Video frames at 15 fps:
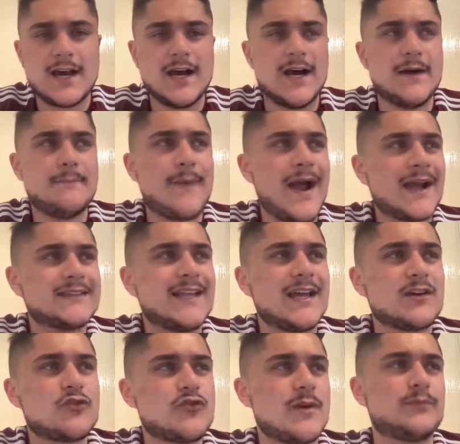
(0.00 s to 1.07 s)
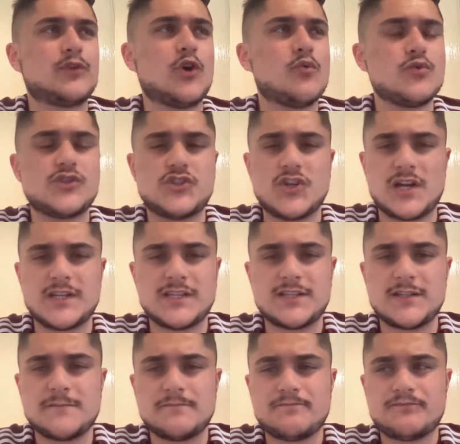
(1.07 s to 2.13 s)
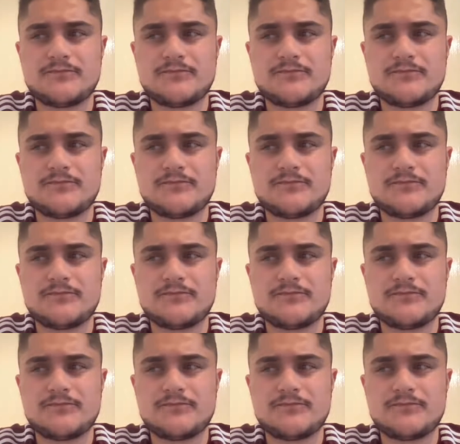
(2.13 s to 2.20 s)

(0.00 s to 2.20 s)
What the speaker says: Back then, crypto was just